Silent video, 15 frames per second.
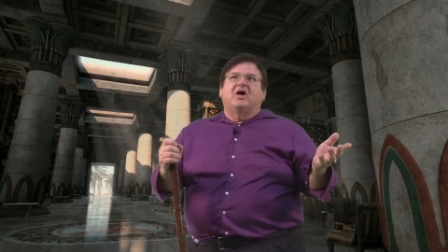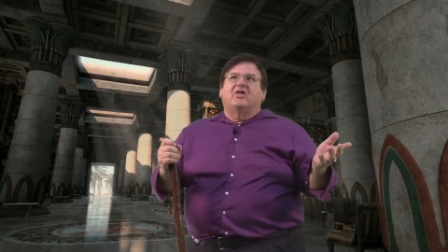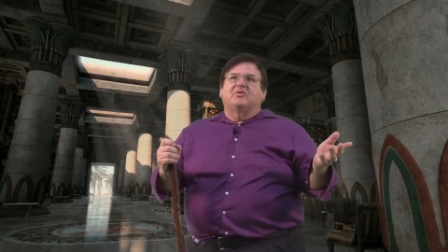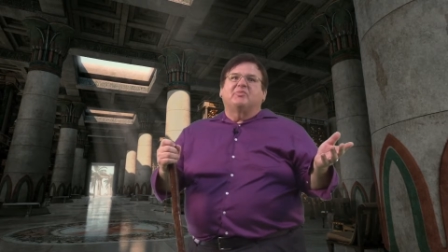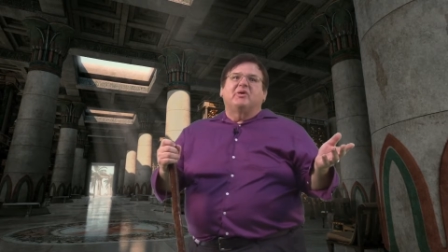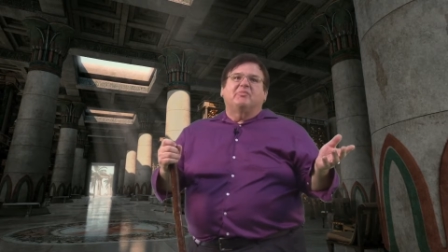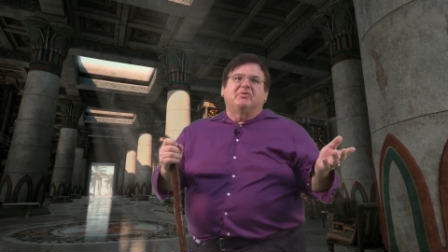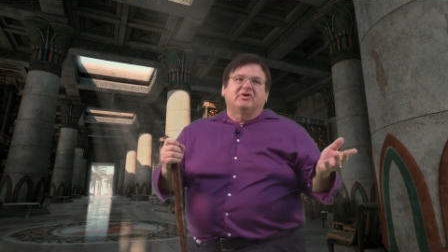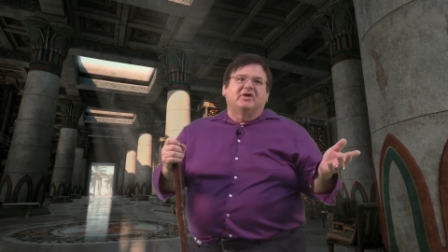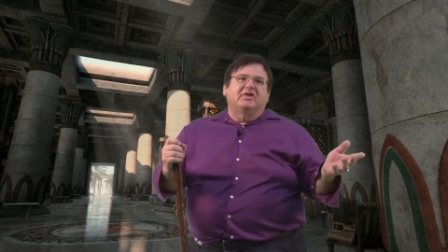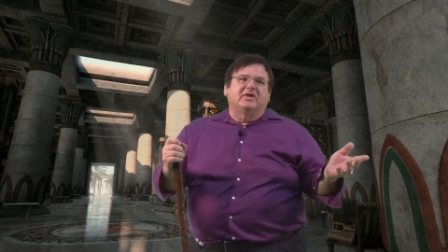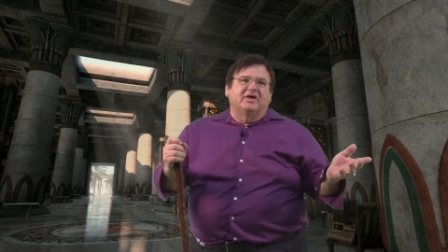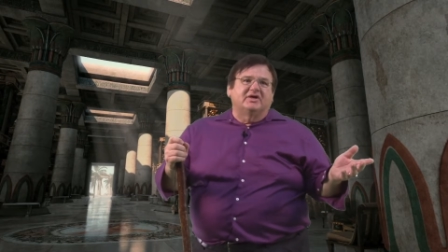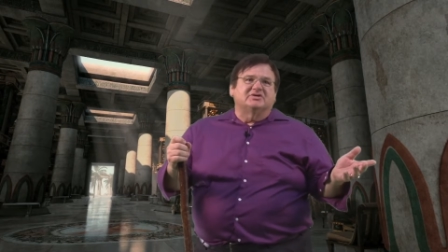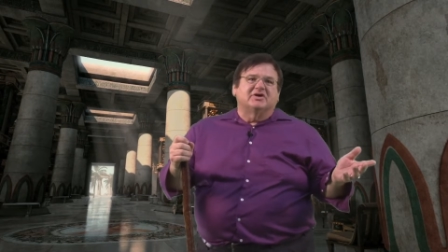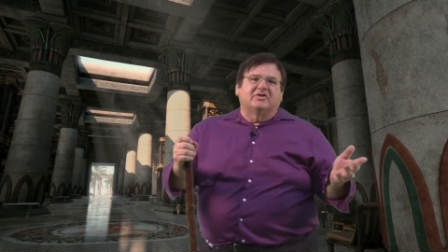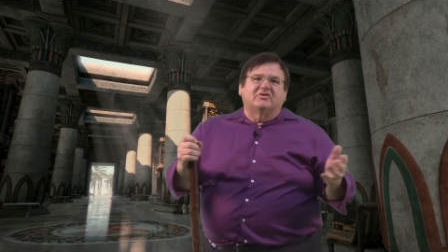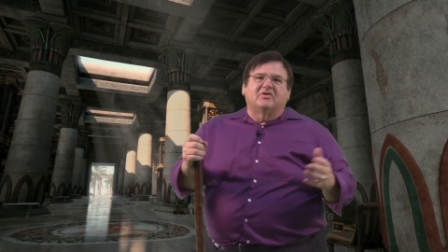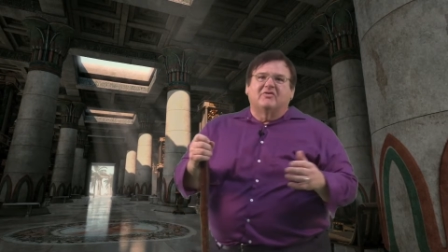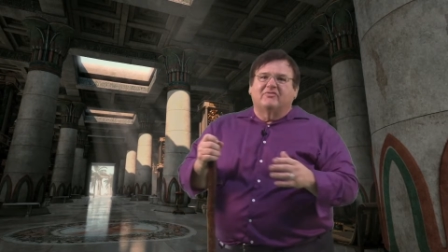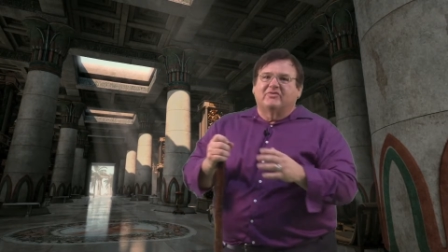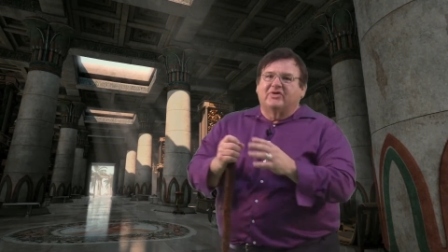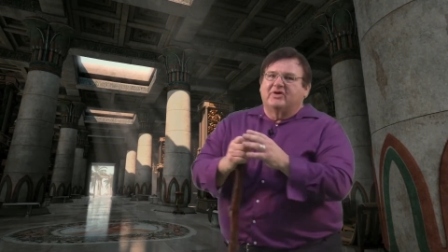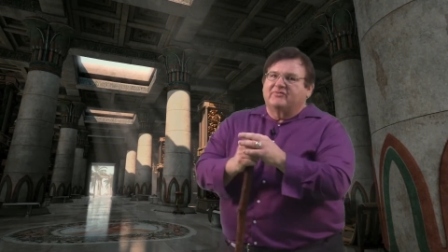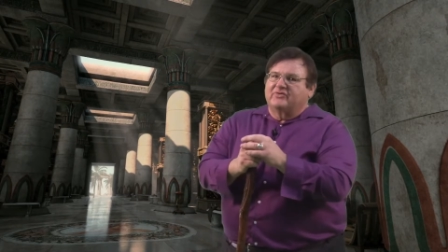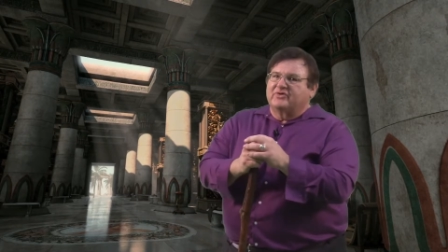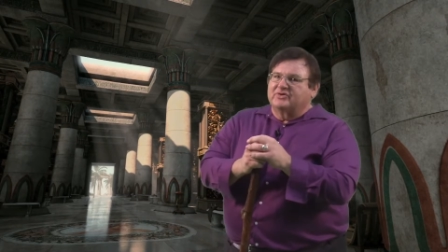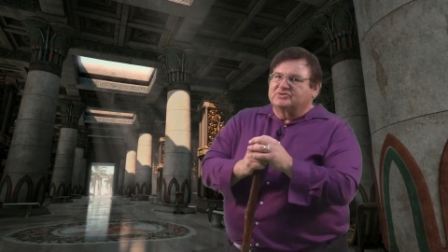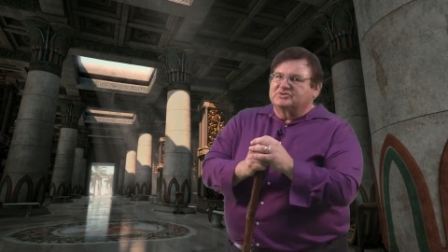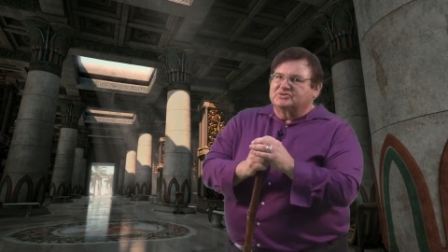all the people killing each other over their
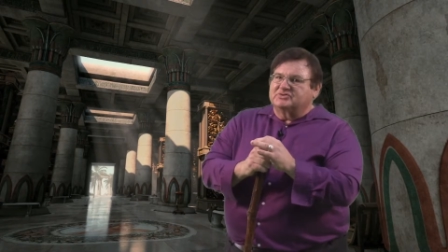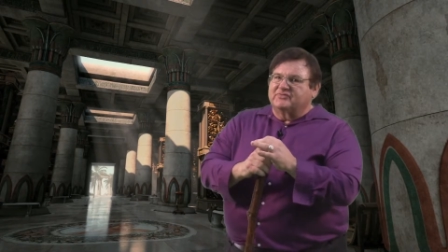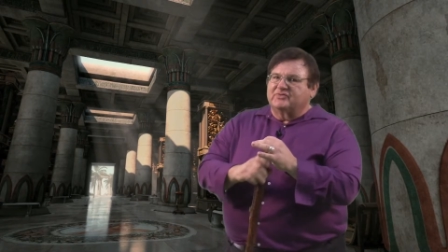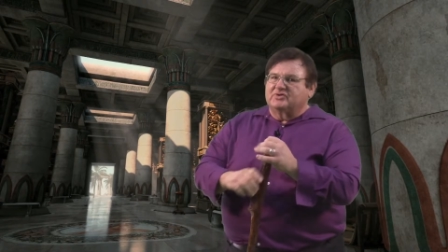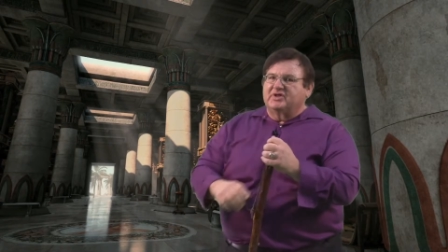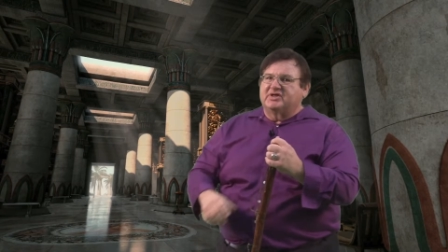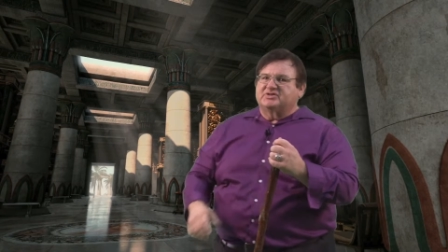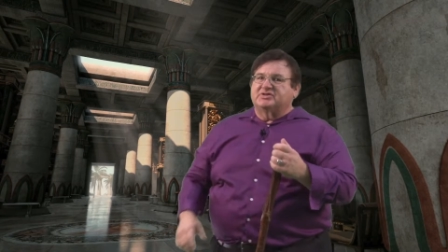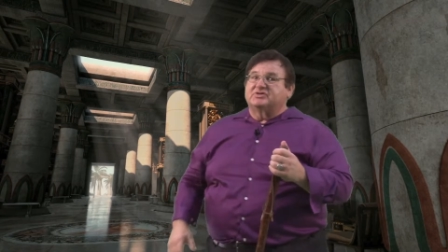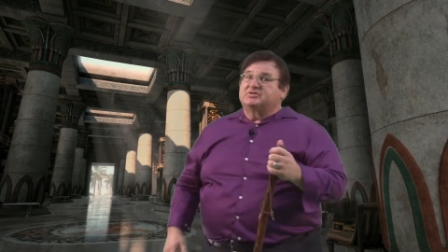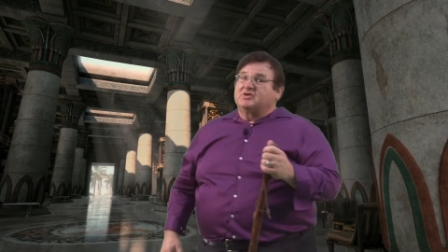versions of religion.